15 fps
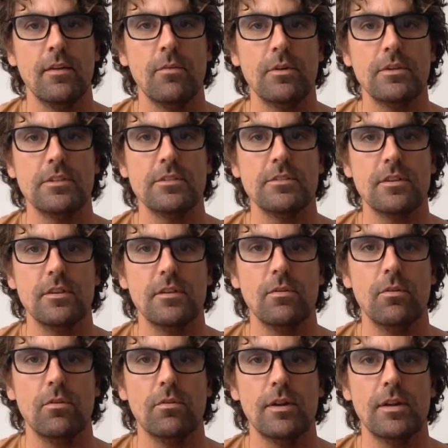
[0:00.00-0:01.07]
which is
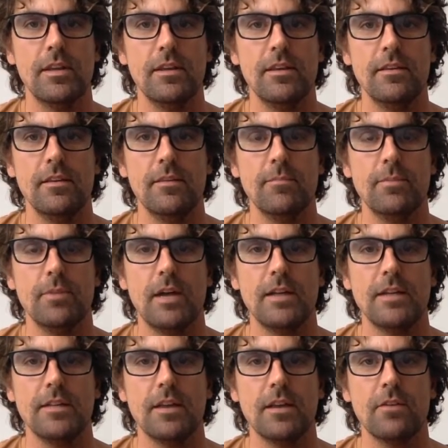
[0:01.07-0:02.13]
already implied
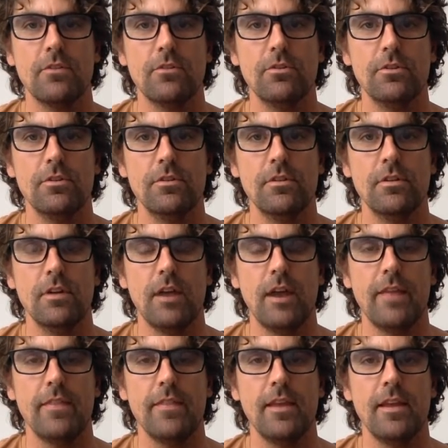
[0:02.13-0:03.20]
in that chord,
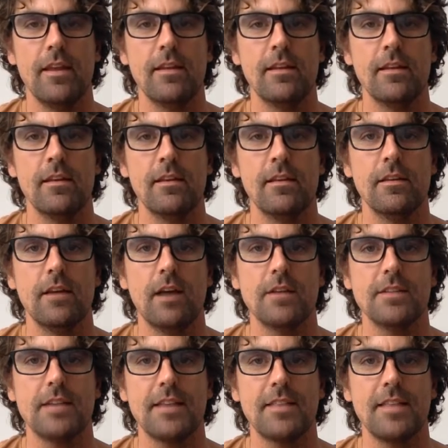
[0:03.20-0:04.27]
and then I
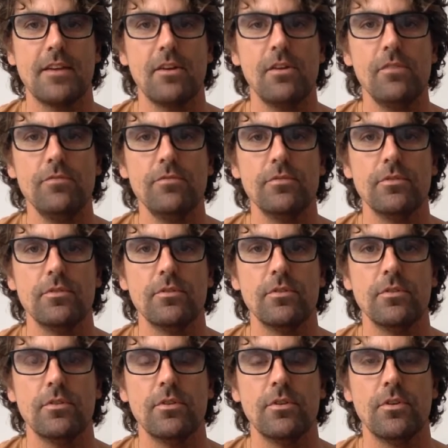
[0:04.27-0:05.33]
take that off,
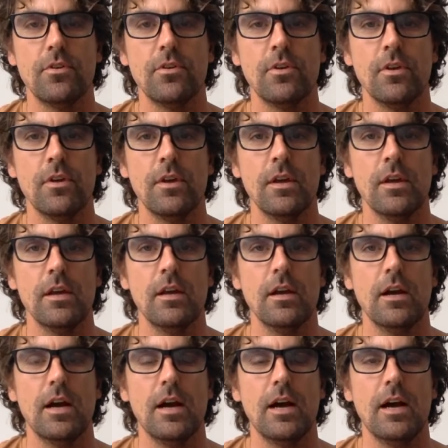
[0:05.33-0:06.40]

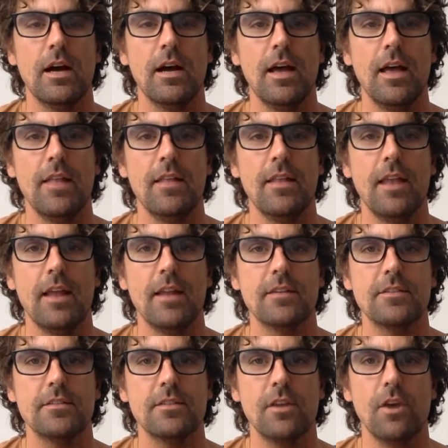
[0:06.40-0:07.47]
and
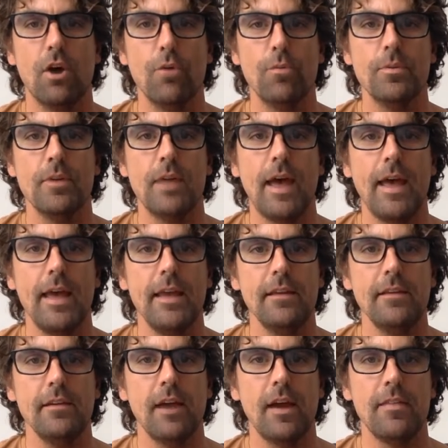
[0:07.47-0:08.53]
it's the open A,
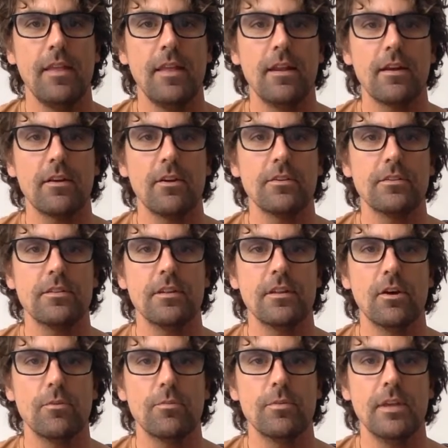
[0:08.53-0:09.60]
and then I go to the
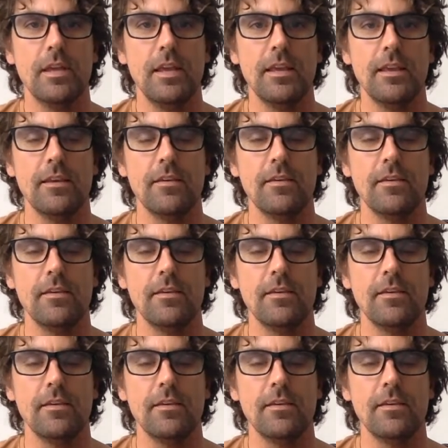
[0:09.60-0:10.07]
open E.